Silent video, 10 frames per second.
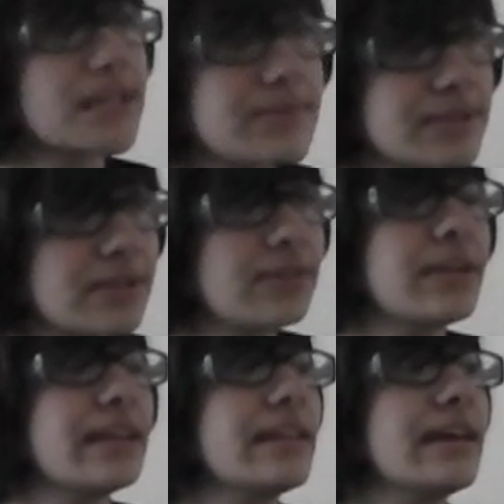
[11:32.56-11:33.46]

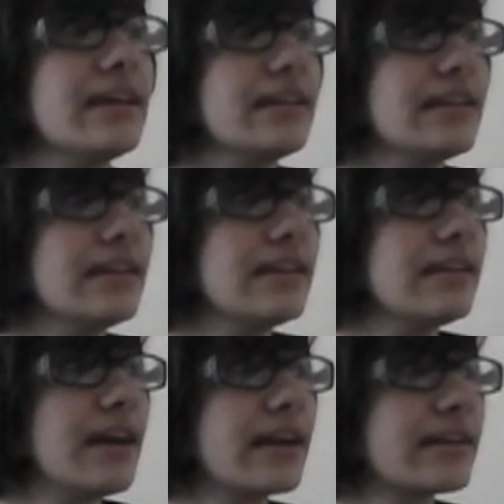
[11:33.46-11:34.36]
episode, and then,
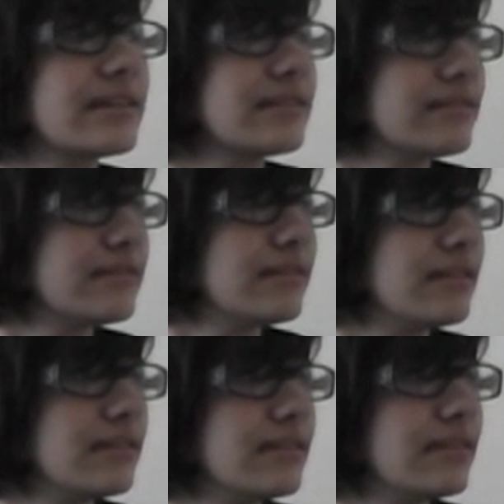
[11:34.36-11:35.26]

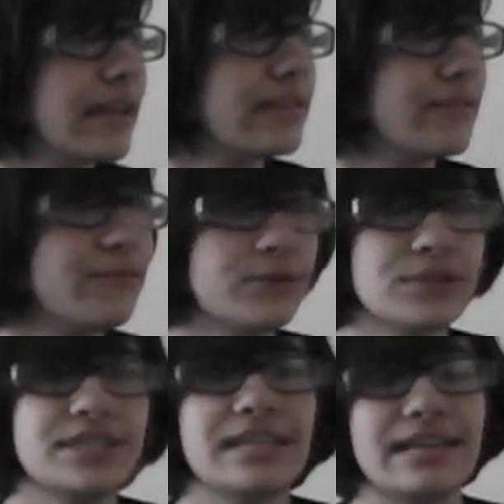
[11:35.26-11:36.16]
the
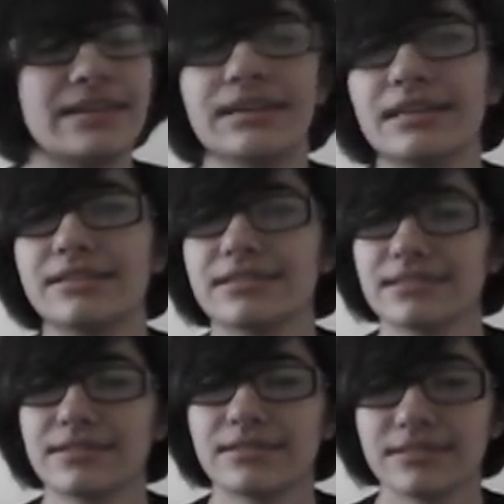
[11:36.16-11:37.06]
first scene
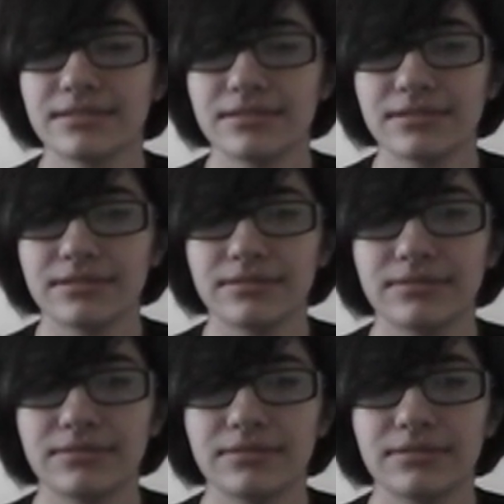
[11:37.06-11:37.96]
is
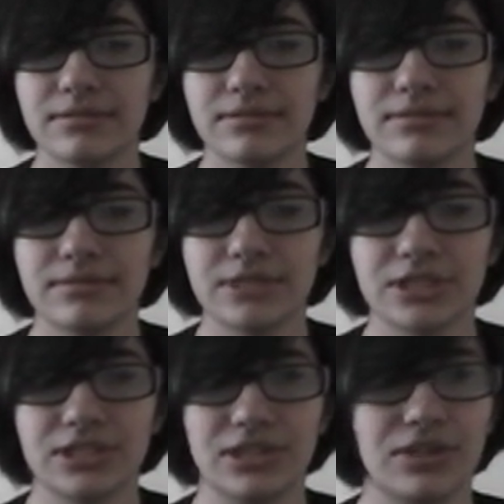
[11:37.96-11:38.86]

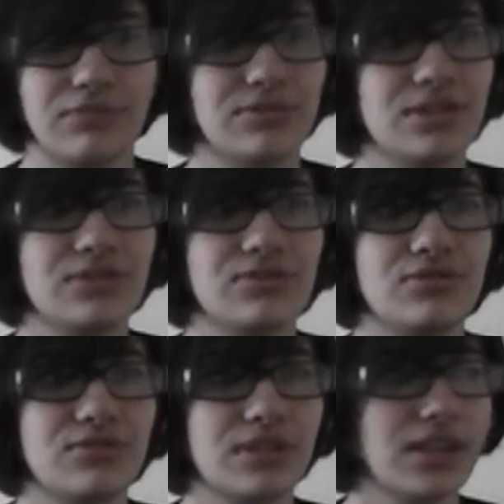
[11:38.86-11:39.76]
just the
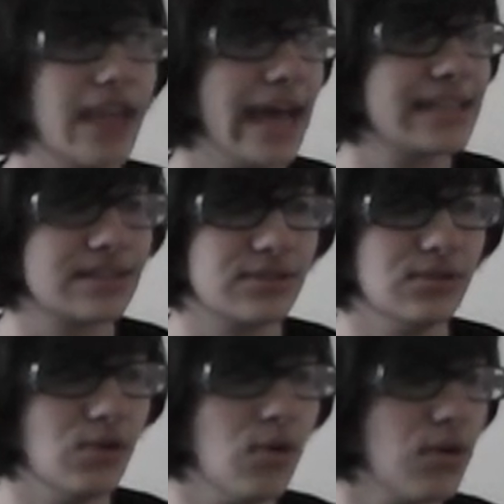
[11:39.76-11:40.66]

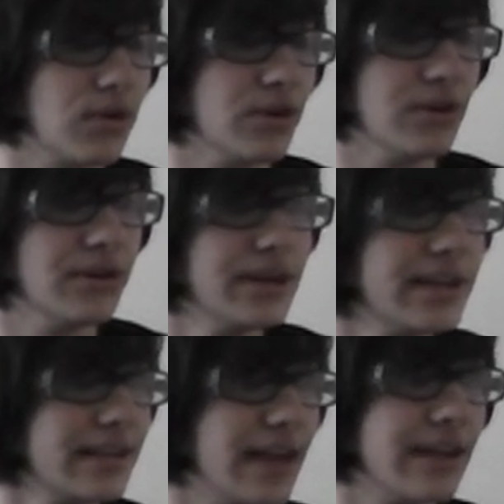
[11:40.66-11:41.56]
classical horror
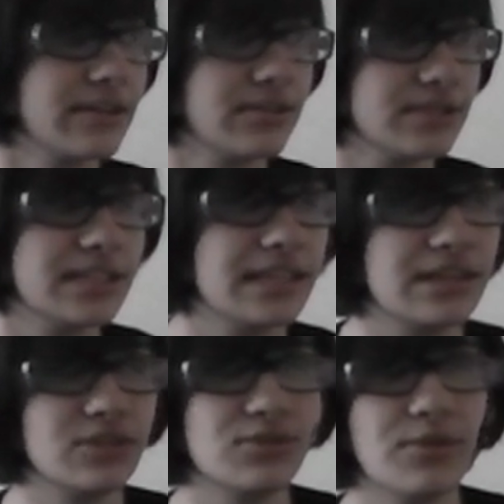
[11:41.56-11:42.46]
guy and girl
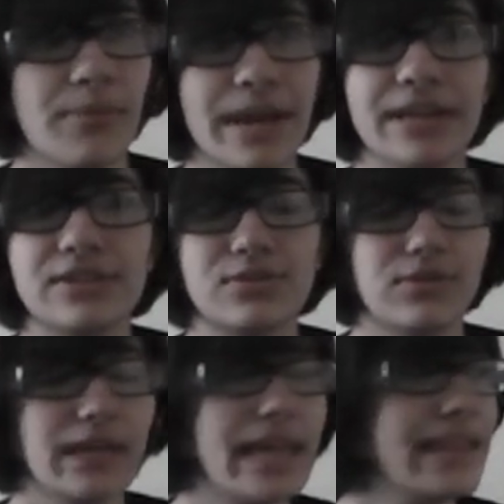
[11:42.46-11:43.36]
sneaking into an abandoned
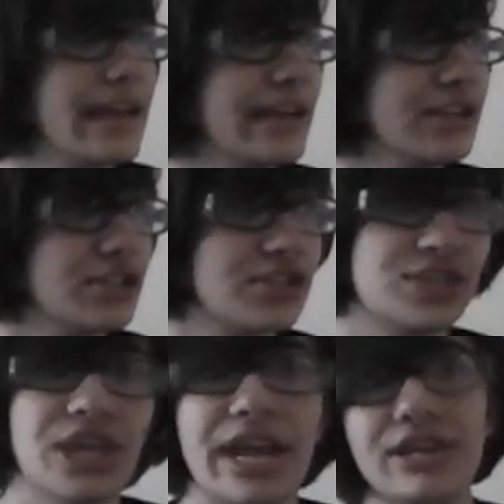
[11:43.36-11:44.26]
school, and then it just
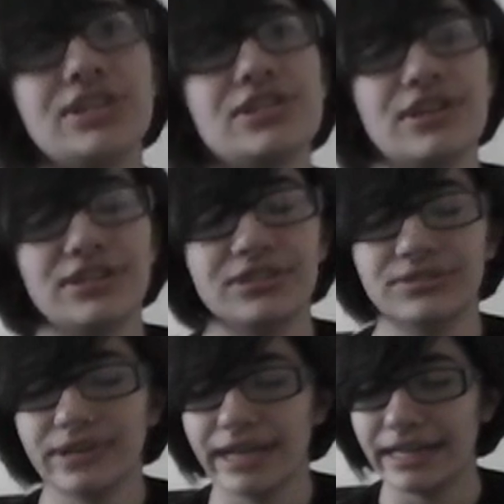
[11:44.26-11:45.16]
changes on
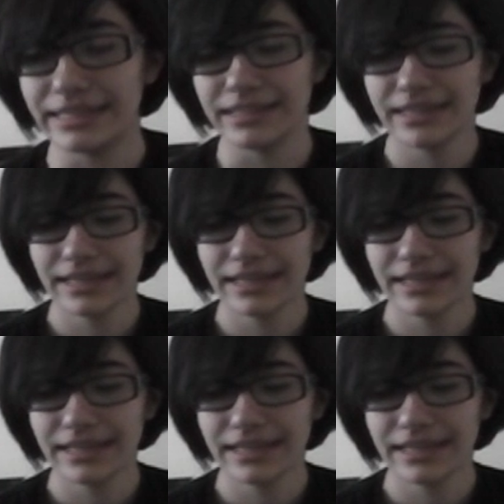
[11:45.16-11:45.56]
you. And